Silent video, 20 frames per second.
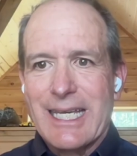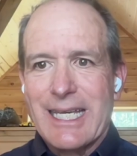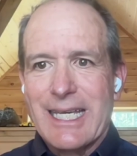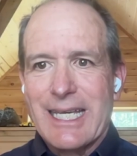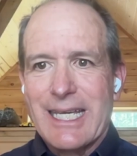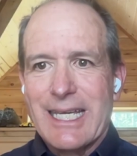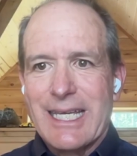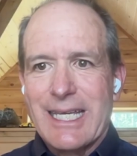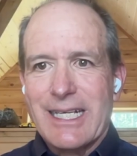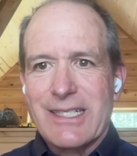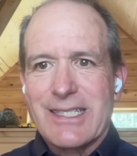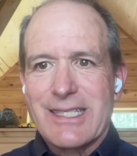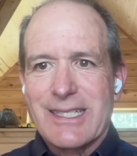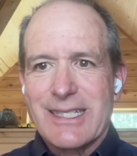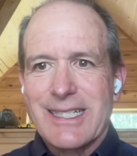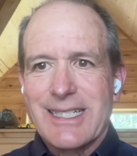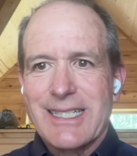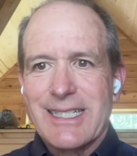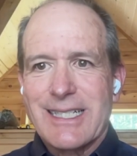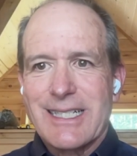it's
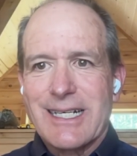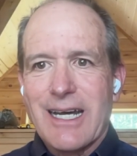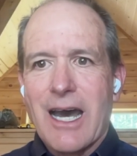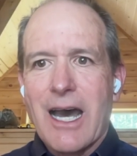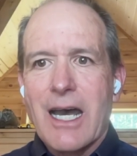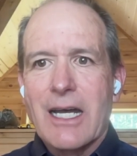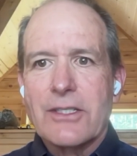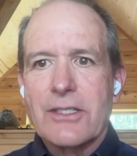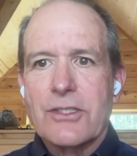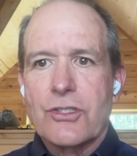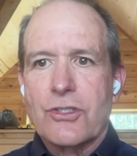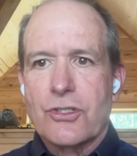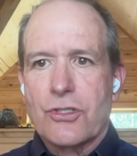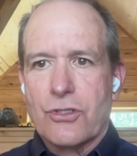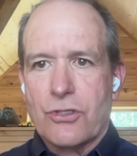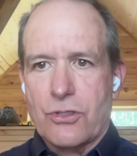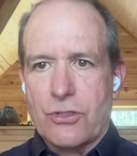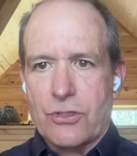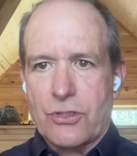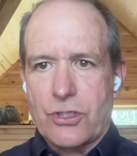God's
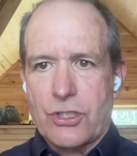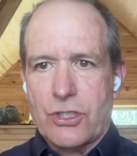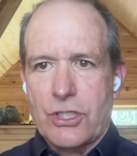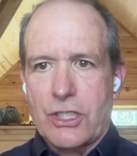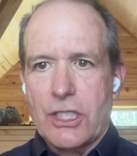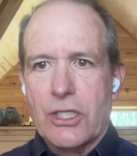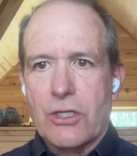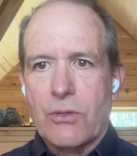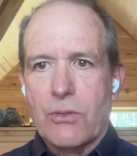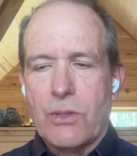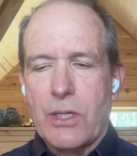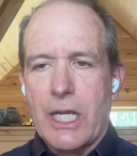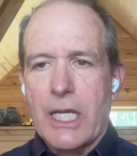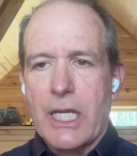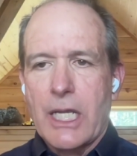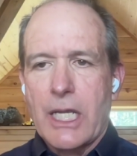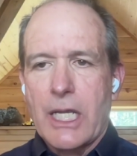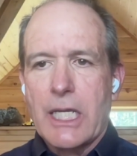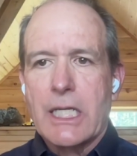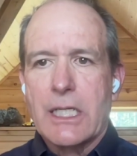church. He
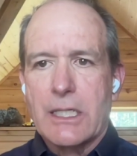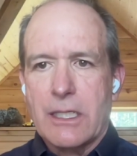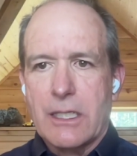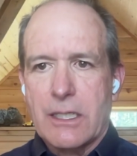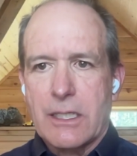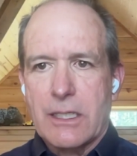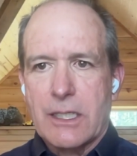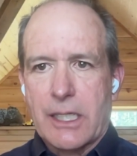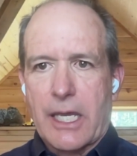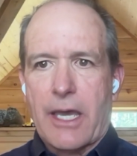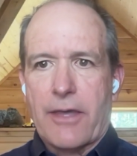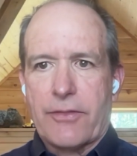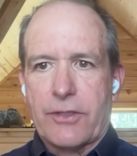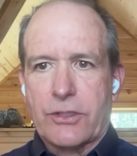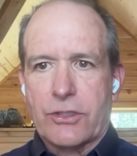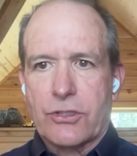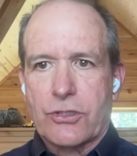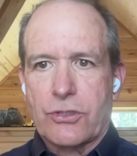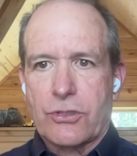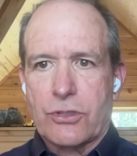created the
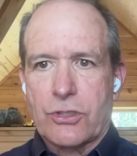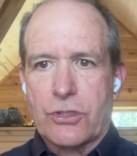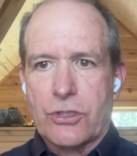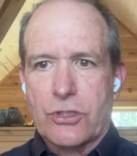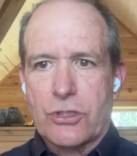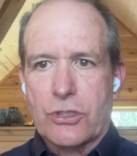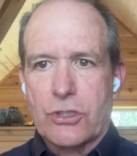Catholic Church.